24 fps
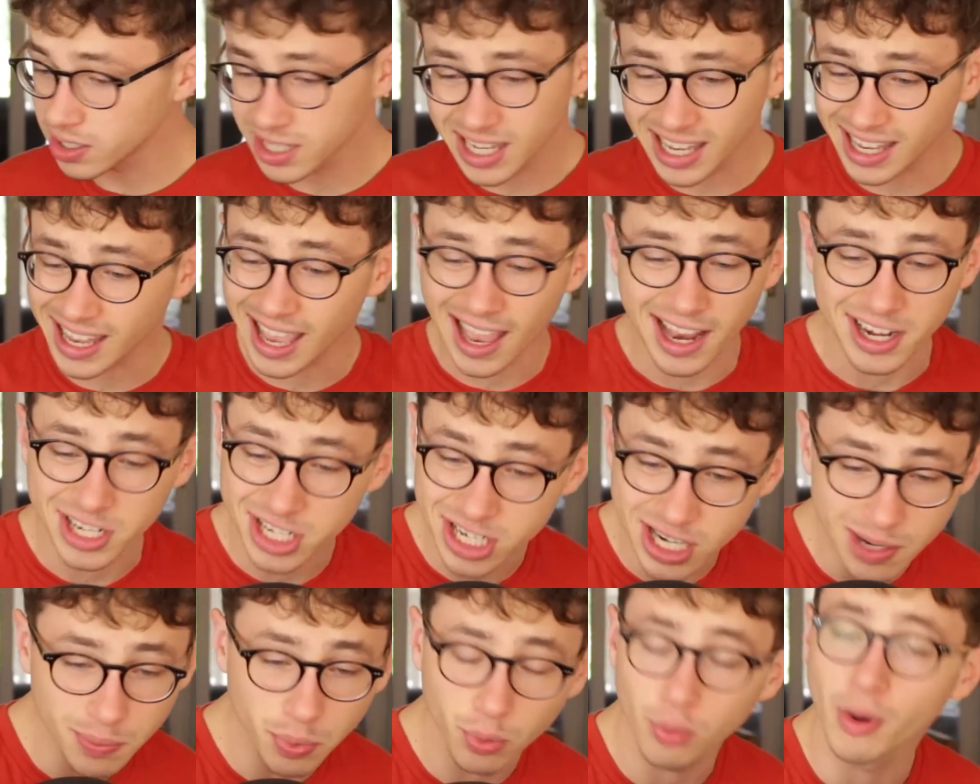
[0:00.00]
You can get a
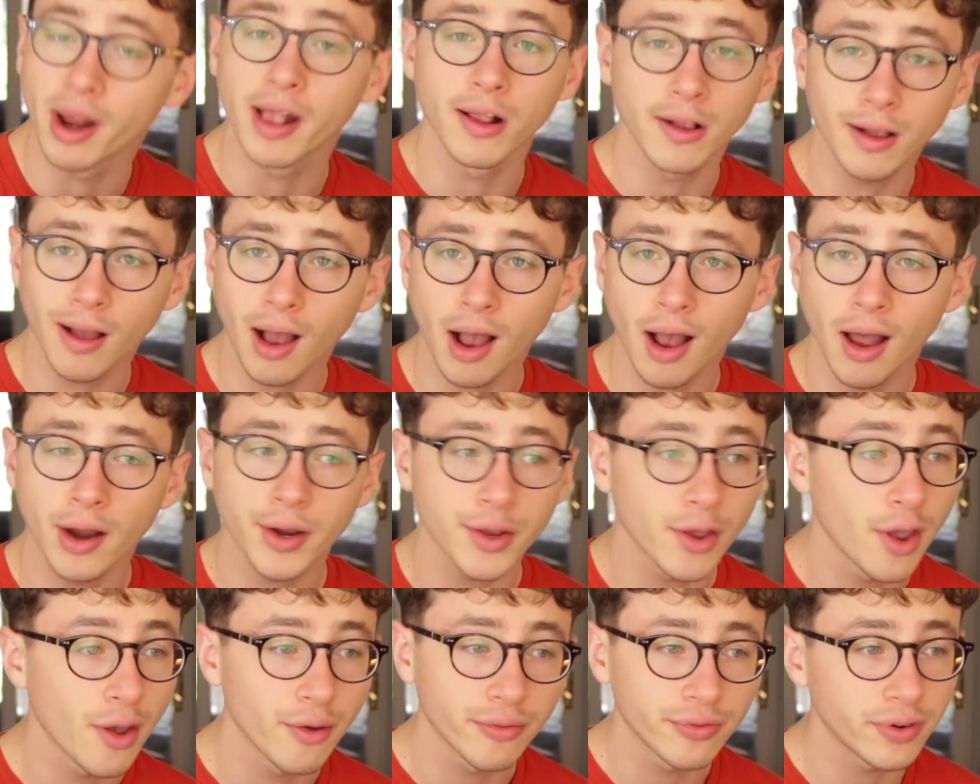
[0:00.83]
cheap rail card,
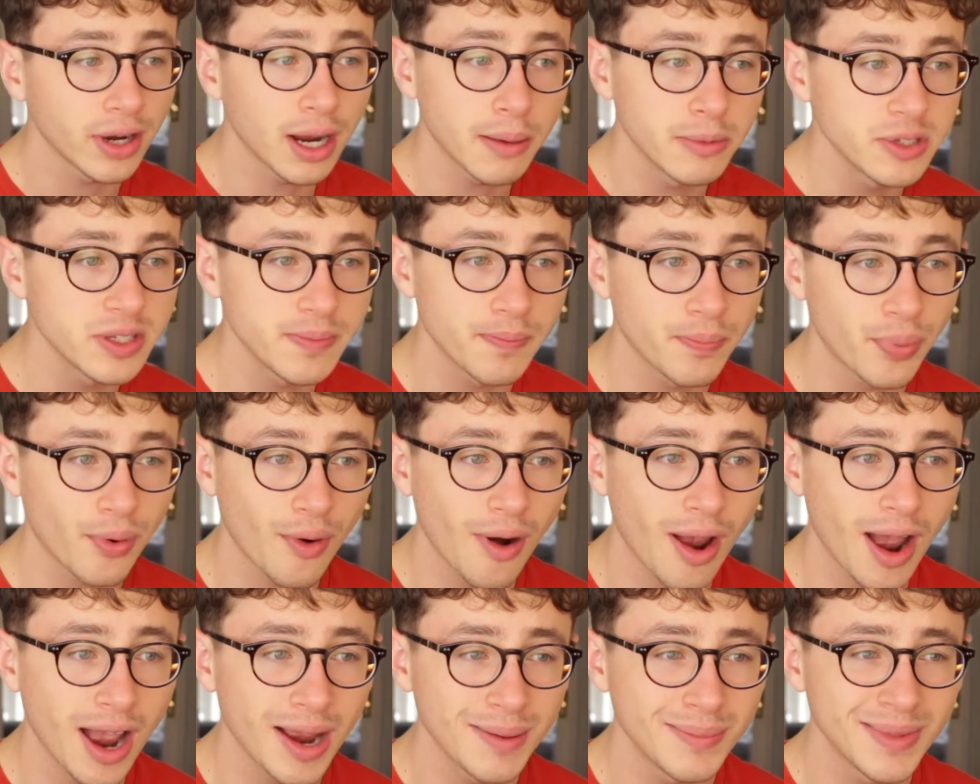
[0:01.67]
free Amazon
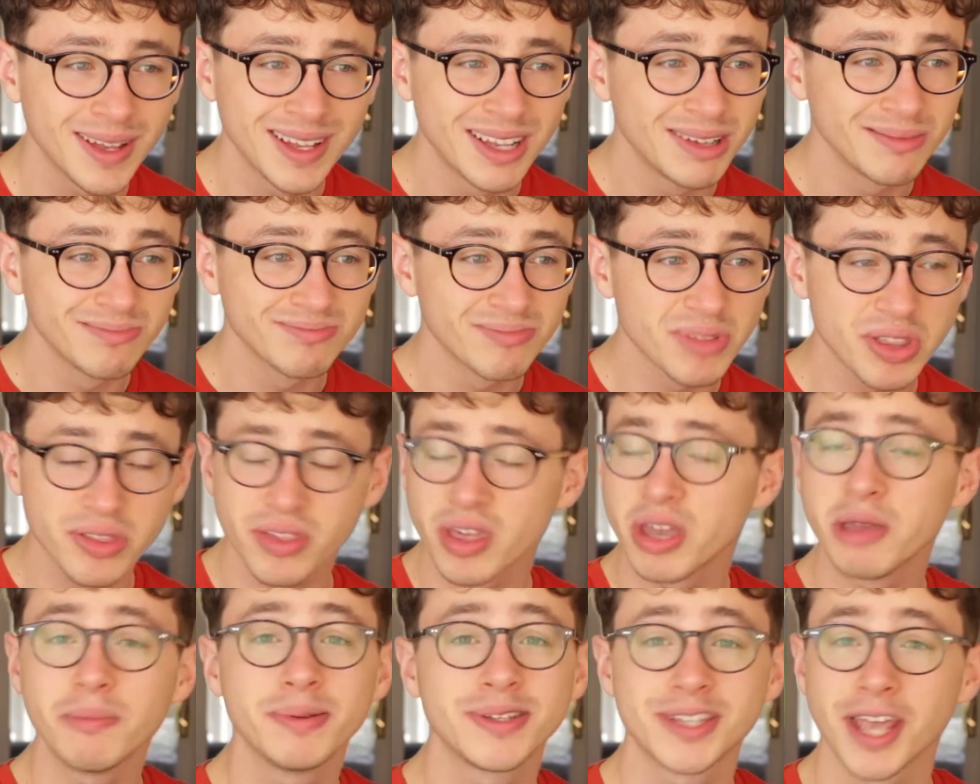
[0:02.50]
Prime,
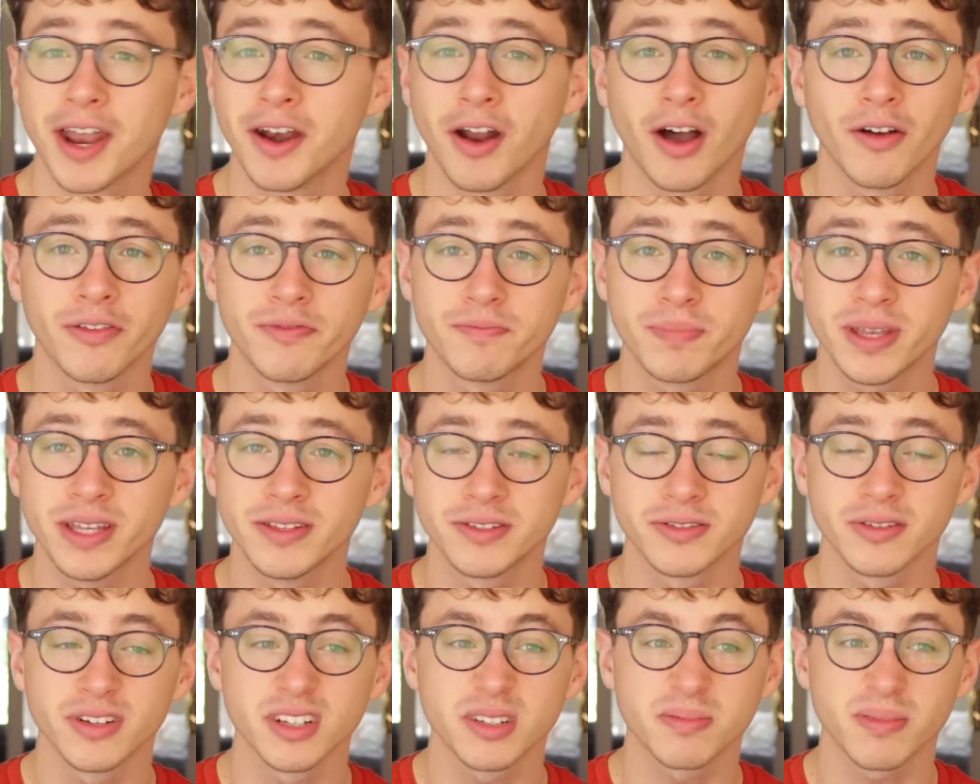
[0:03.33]
30% off
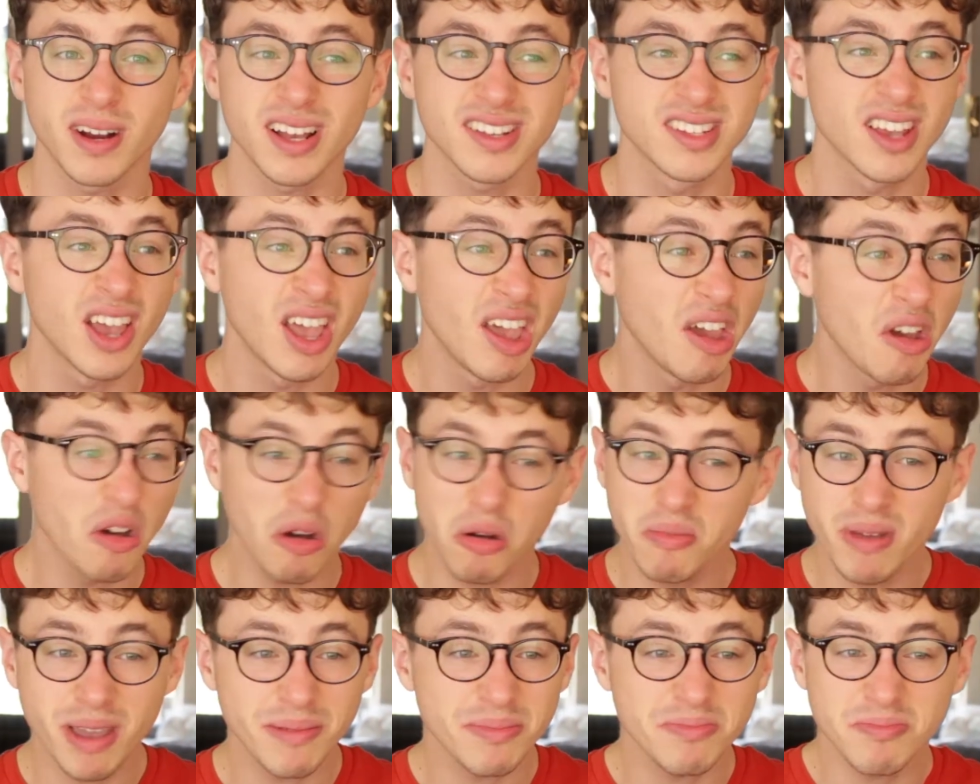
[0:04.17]
Pizza Express,
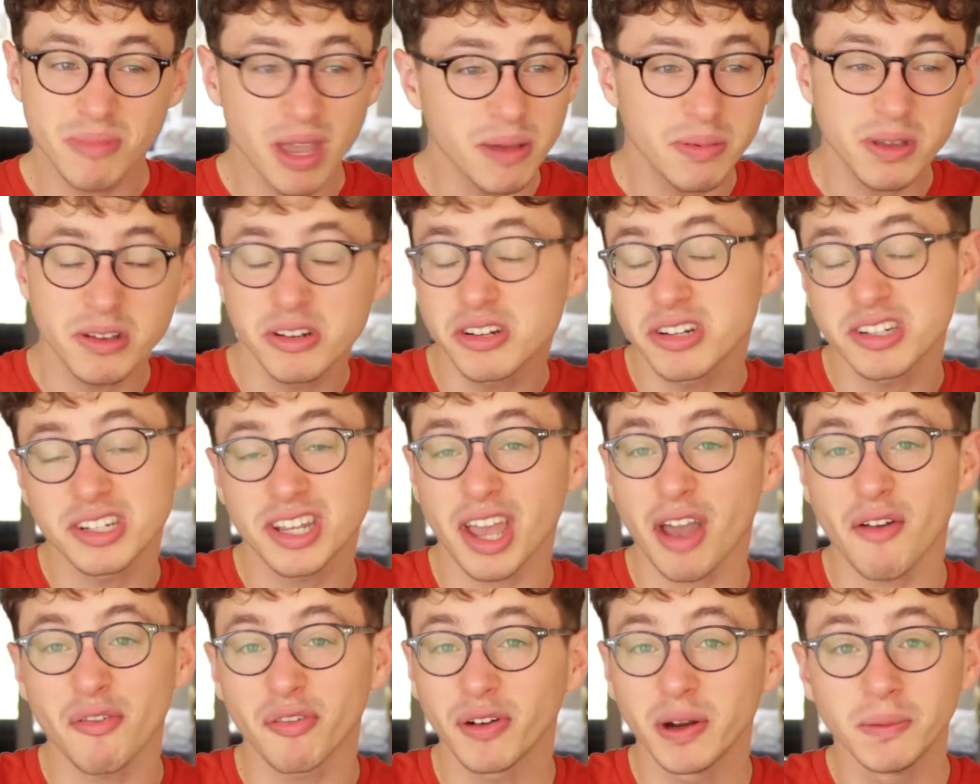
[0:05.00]
or maybe you'll just
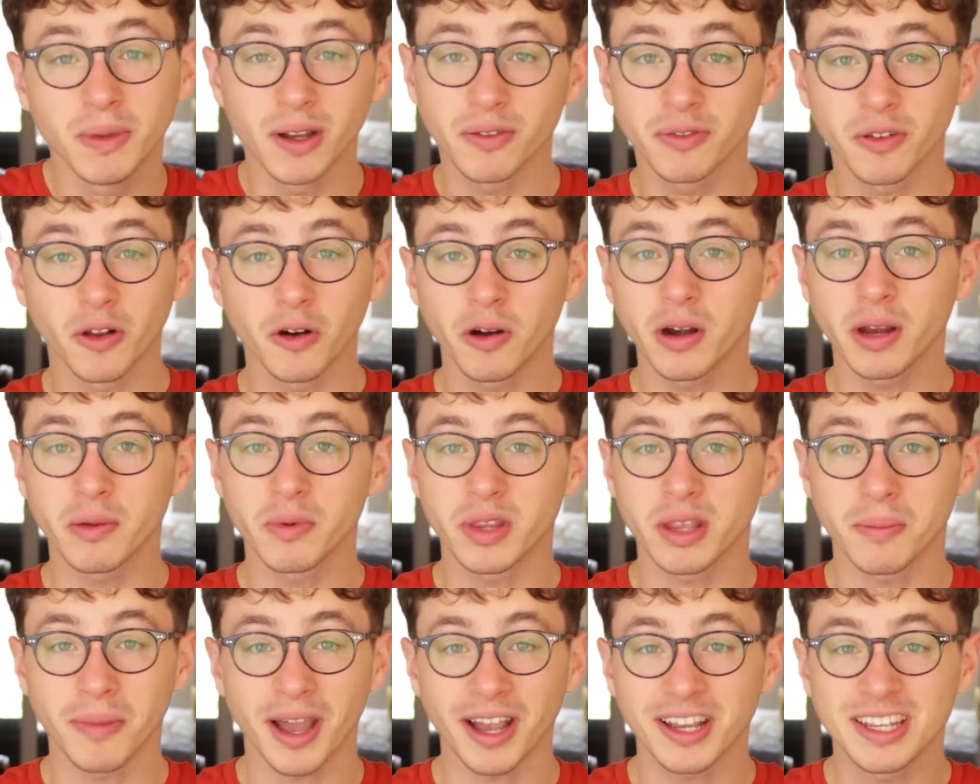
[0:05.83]
get a free McFlurry
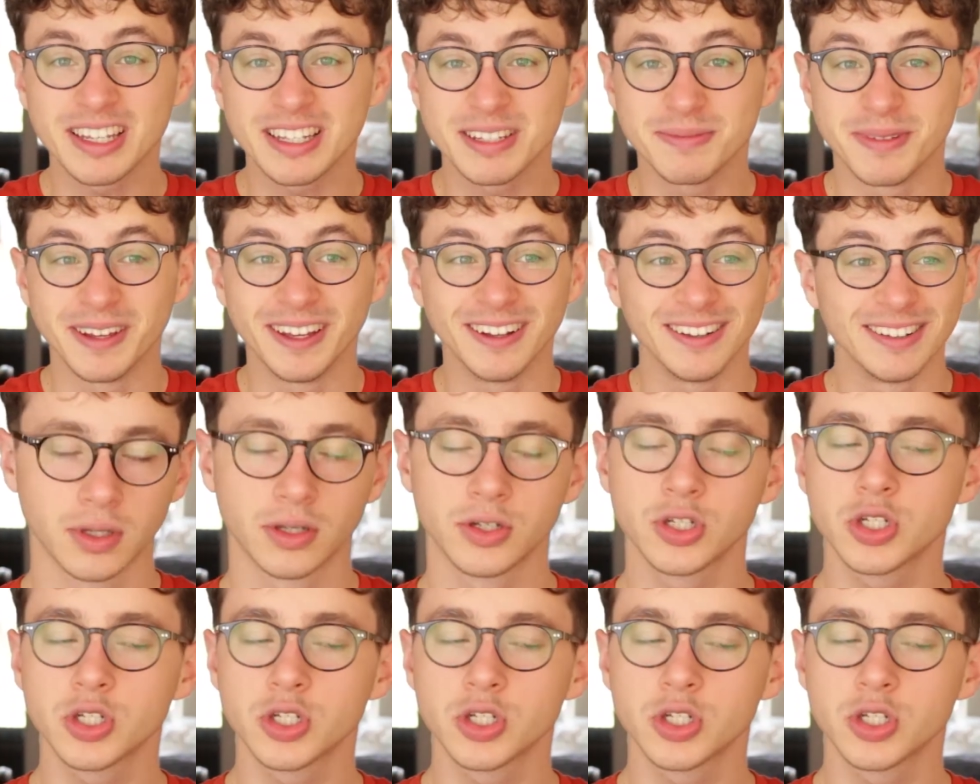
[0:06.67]
with your Mackey's meal.